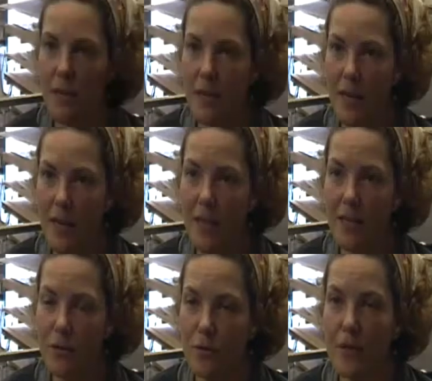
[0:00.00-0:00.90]
with lighting, I
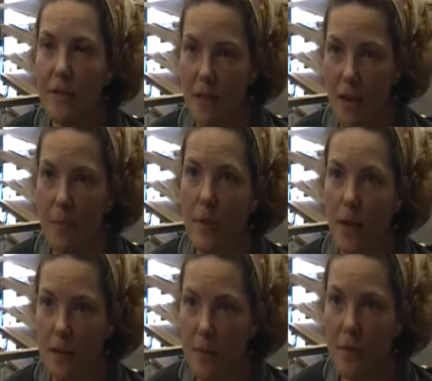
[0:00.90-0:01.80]
use the same
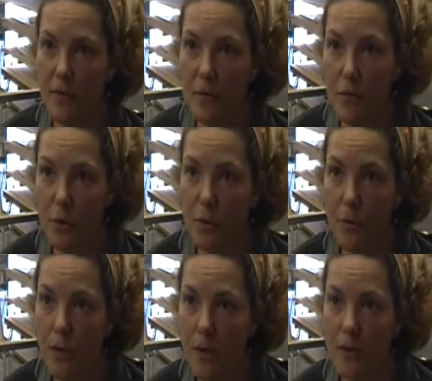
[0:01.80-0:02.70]
concept of the Buddha
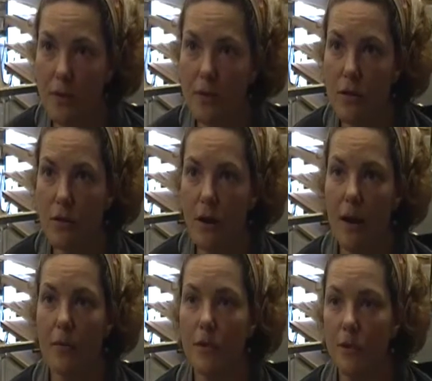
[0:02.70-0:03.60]
board. So
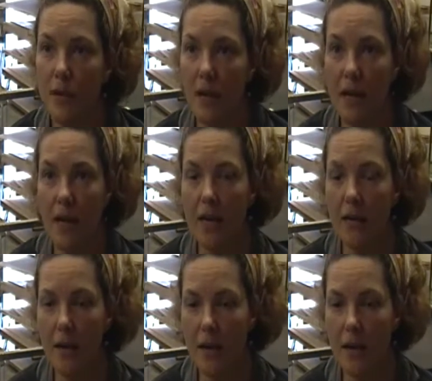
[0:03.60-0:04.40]
I'm looking at